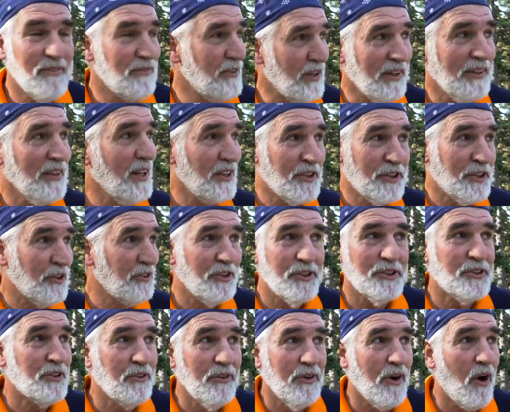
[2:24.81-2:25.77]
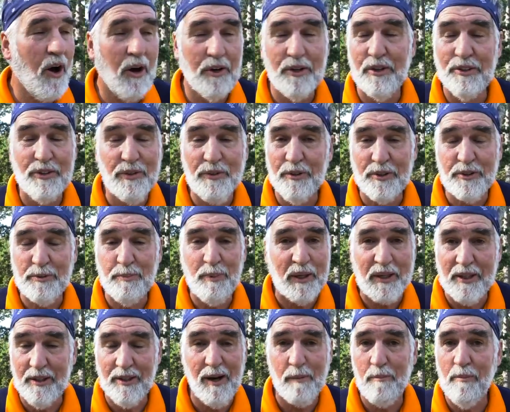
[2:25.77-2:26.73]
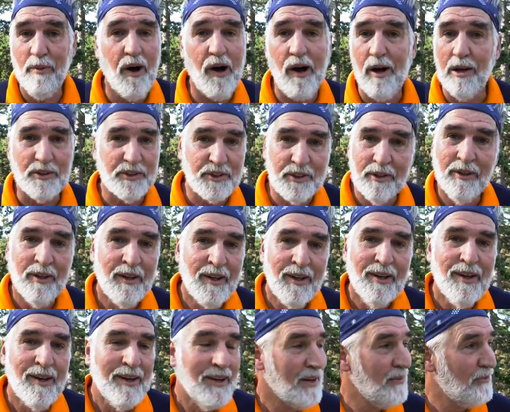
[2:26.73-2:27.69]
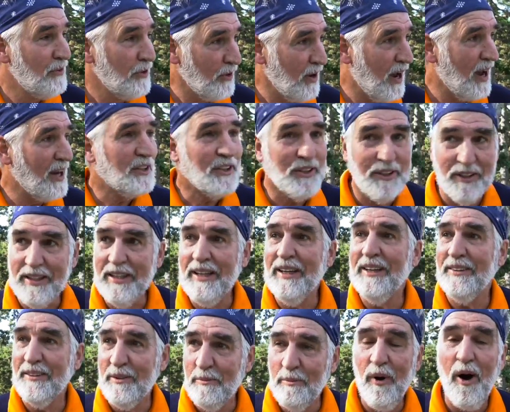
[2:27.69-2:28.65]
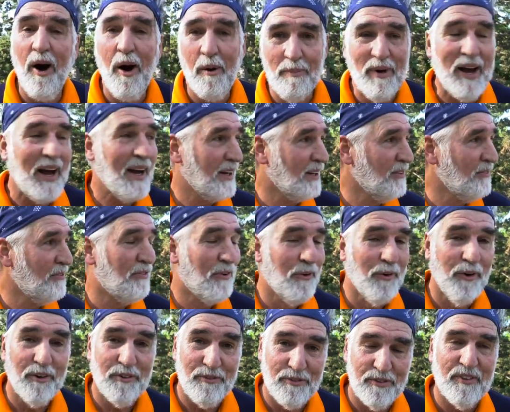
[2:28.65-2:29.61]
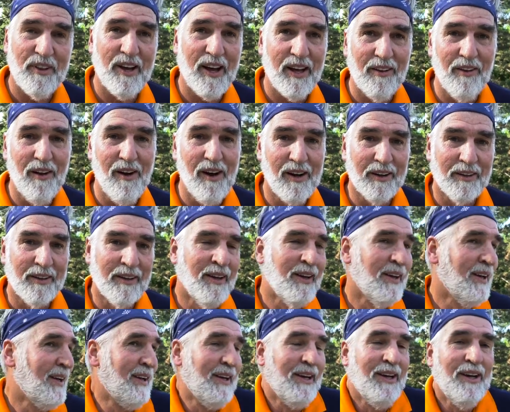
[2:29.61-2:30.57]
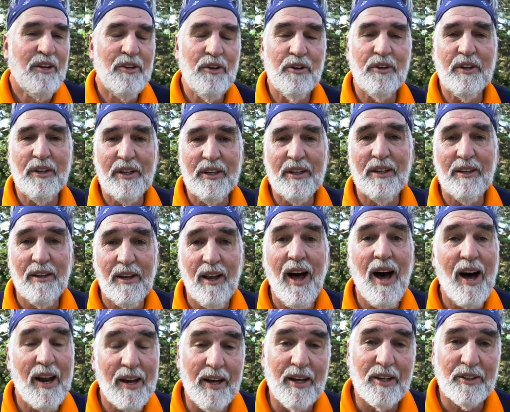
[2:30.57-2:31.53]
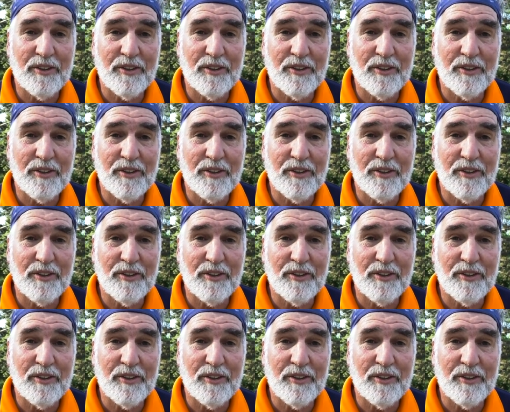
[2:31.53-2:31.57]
unless you're just, all you're doing is picking up balls. If you're actually hitting the ball back and forth for that long, you're going to get a lot of